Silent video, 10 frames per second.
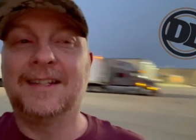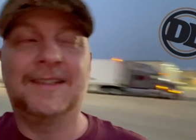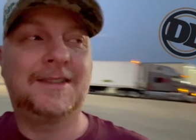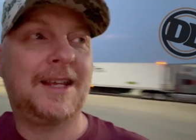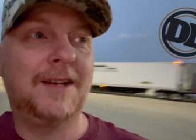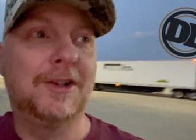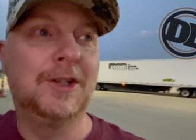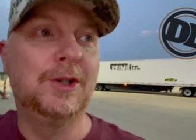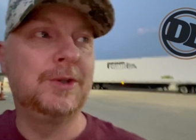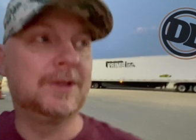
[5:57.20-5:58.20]
It's kind of
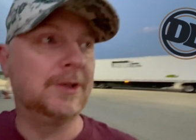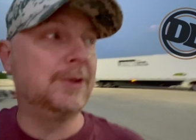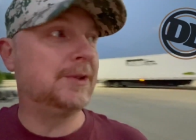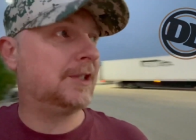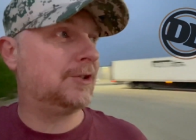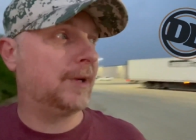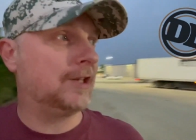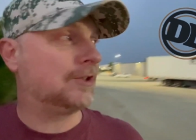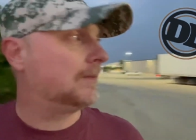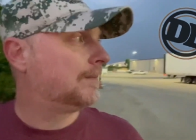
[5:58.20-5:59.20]
a lose-lose
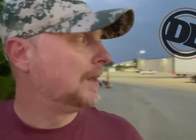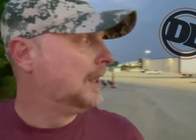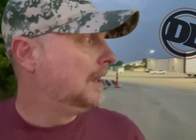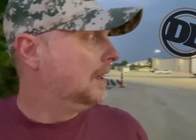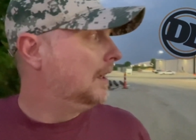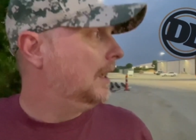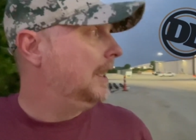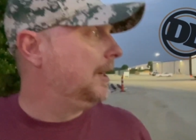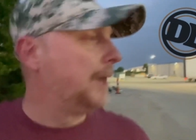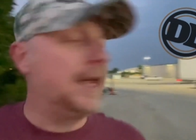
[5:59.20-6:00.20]
situation.
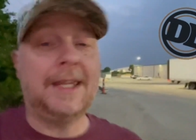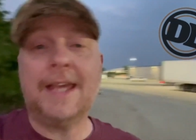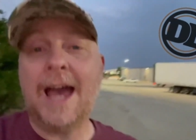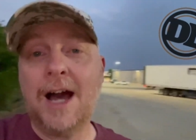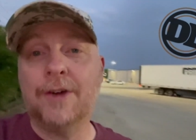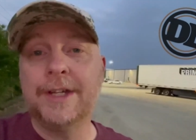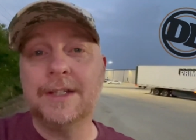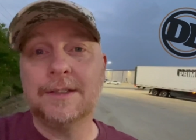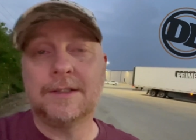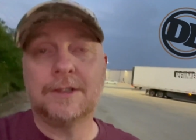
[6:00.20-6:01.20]
Anyway,
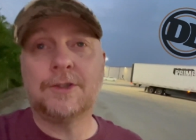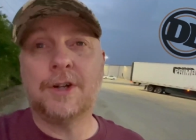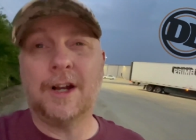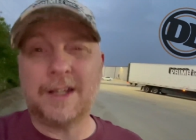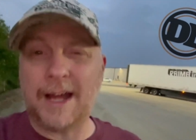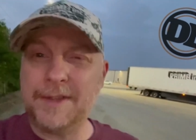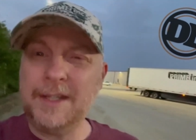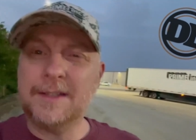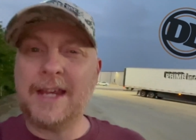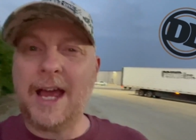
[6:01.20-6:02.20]
Kallie's truck, I
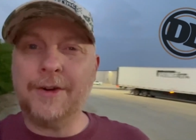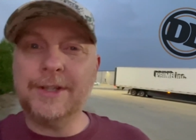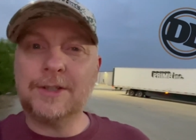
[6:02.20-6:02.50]
think it's Kallie's